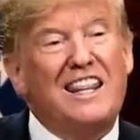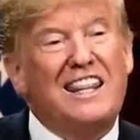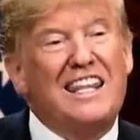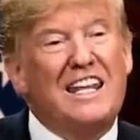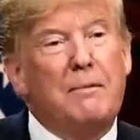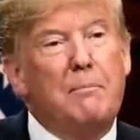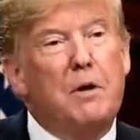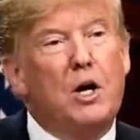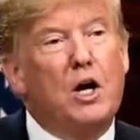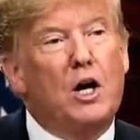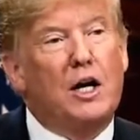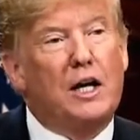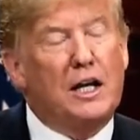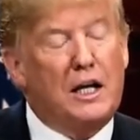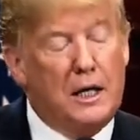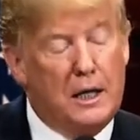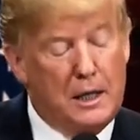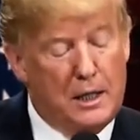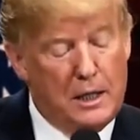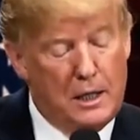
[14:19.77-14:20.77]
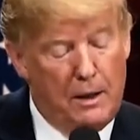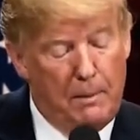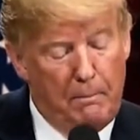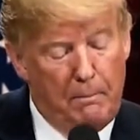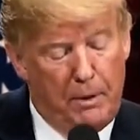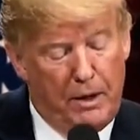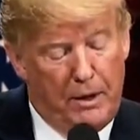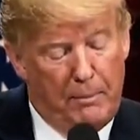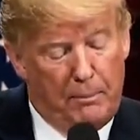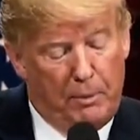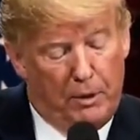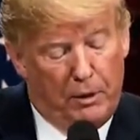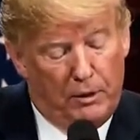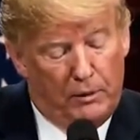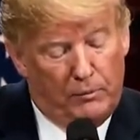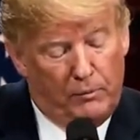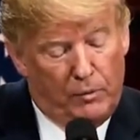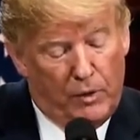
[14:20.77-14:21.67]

the American people.